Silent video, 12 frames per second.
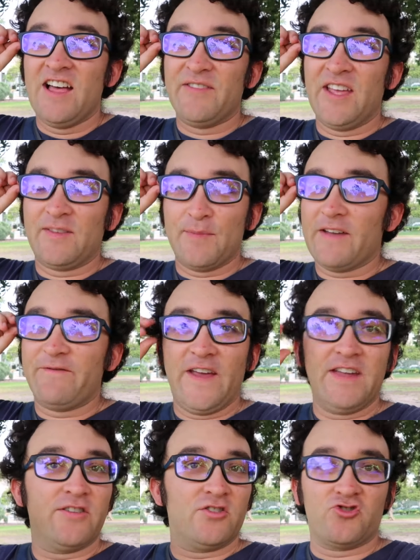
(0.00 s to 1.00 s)
it's my
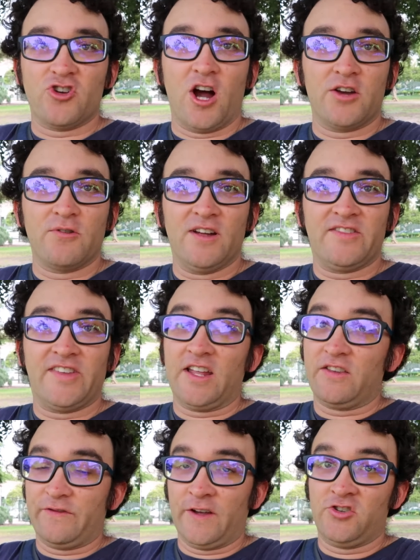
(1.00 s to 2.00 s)
favorite genre,
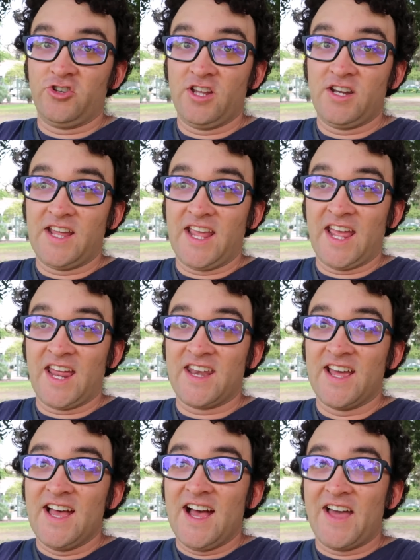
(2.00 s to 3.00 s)
science fiction,
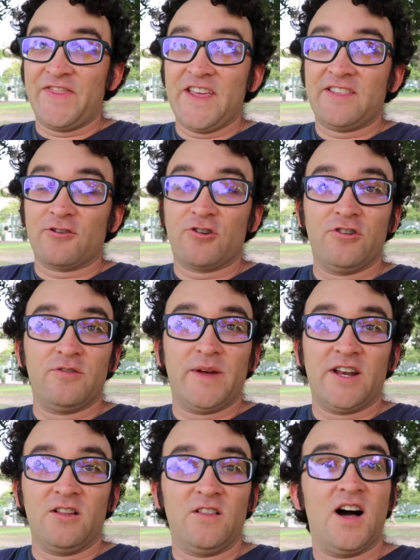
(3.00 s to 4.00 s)
and I think there could have
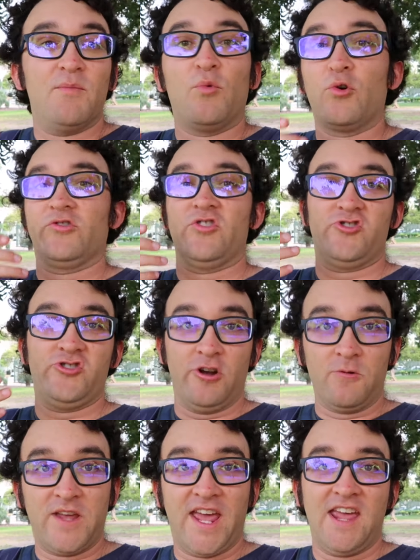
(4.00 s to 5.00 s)
been a lot more to
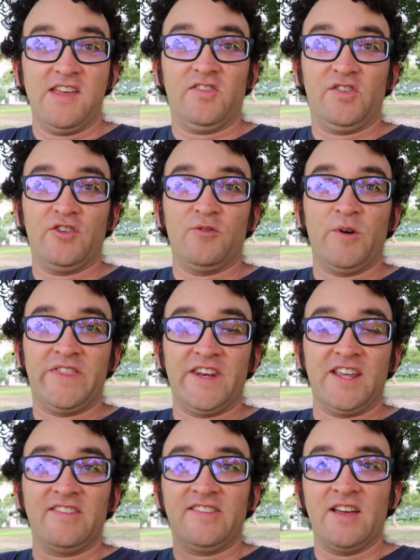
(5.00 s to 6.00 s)
showcase with
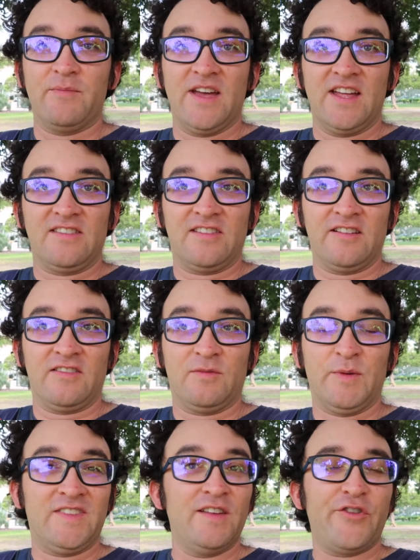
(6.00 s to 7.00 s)
an exhibit,
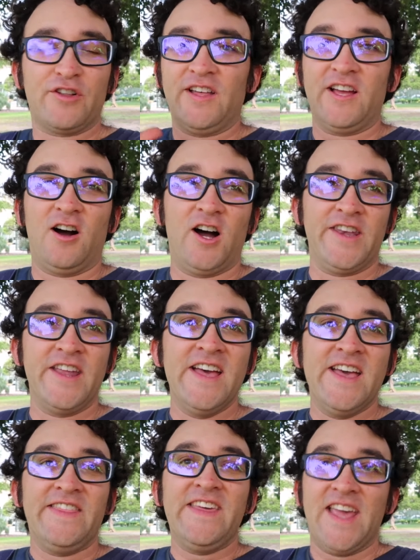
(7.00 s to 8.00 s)
specifically on
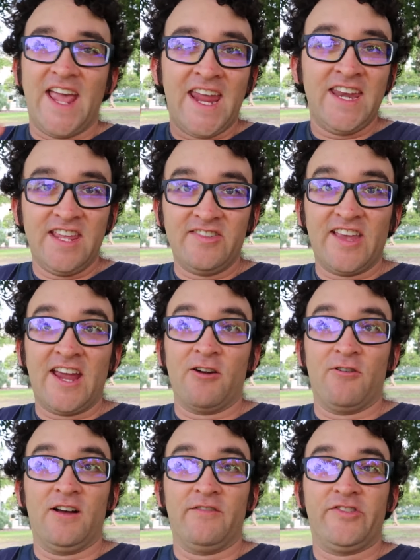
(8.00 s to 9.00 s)
the 80s
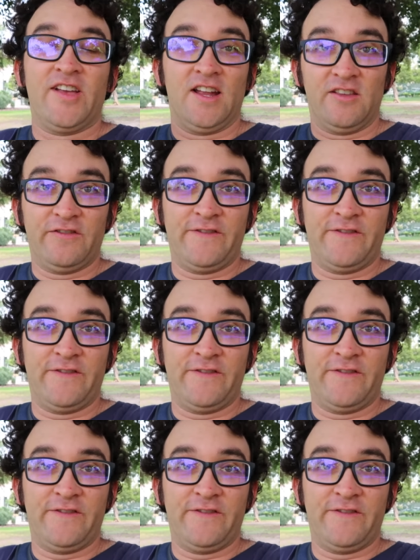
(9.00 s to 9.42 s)
era of science